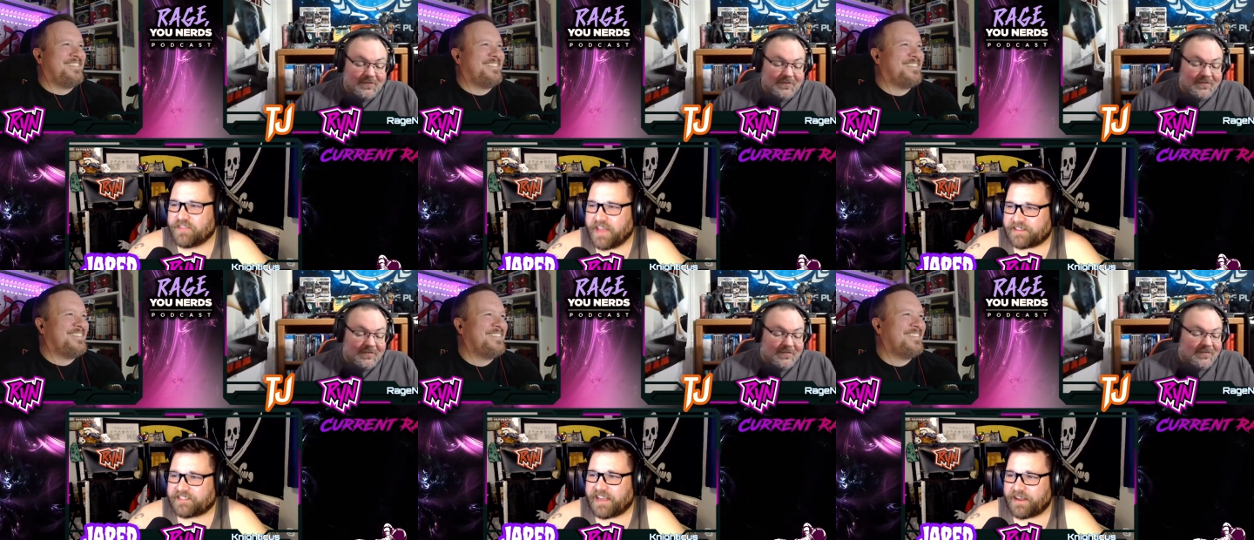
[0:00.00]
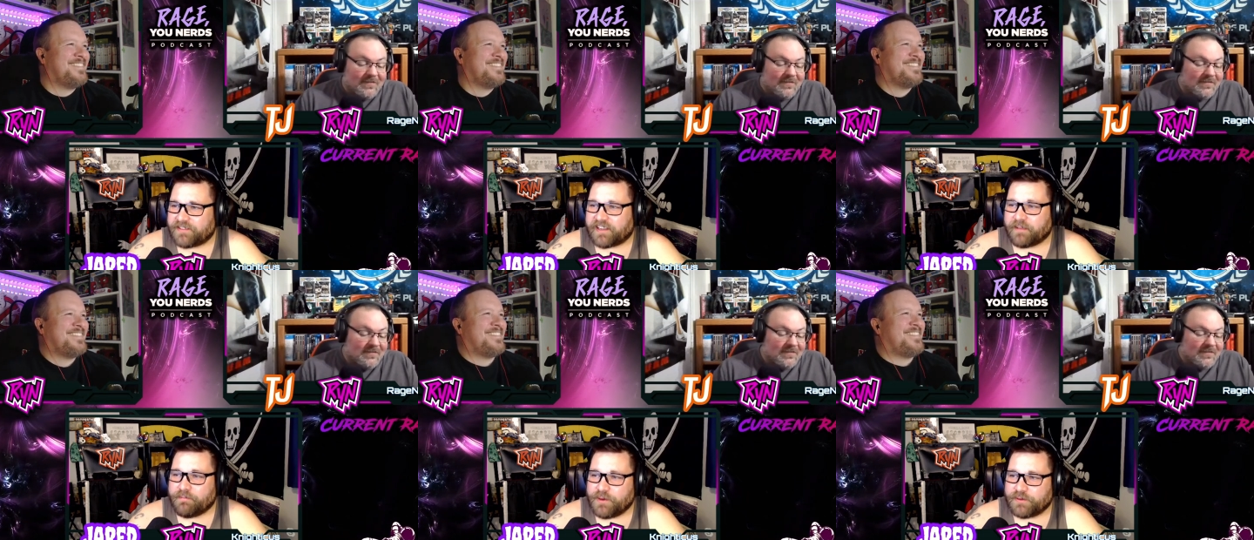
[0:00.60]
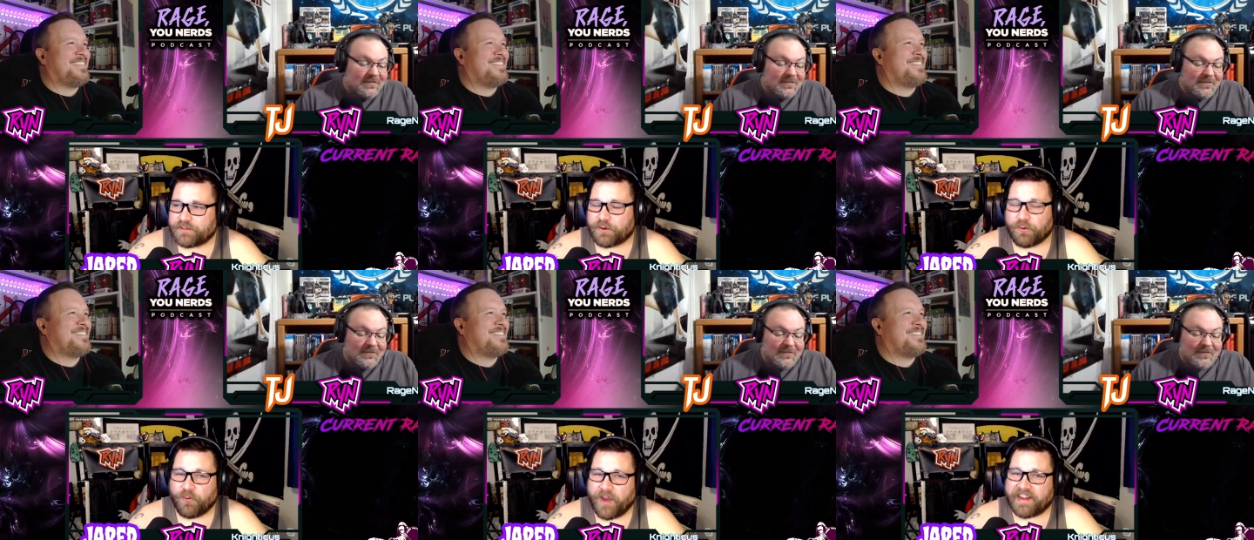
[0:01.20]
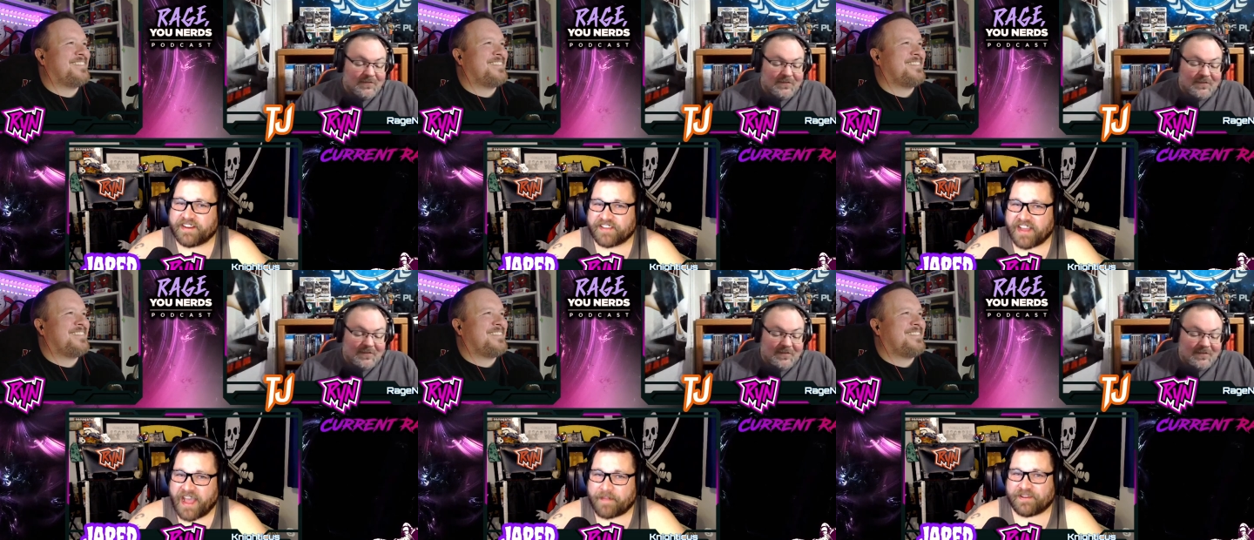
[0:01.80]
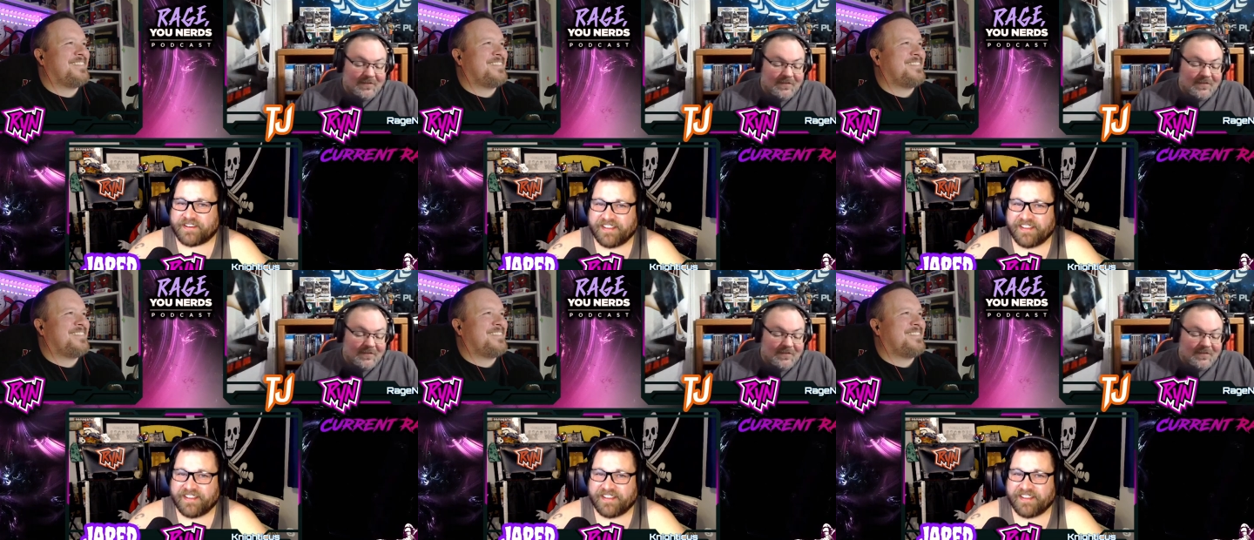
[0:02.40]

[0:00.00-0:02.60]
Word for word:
Speaker 1: that sounds like a musical waiting to happen.